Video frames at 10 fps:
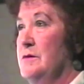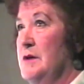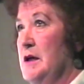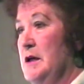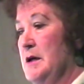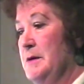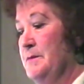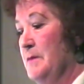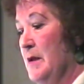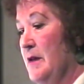on they
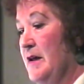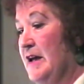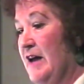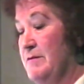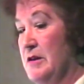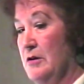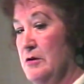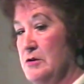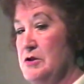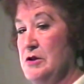gave me the
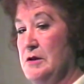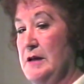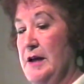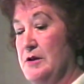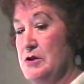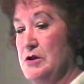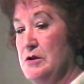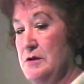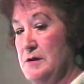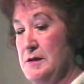longitude,
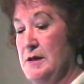latitude and the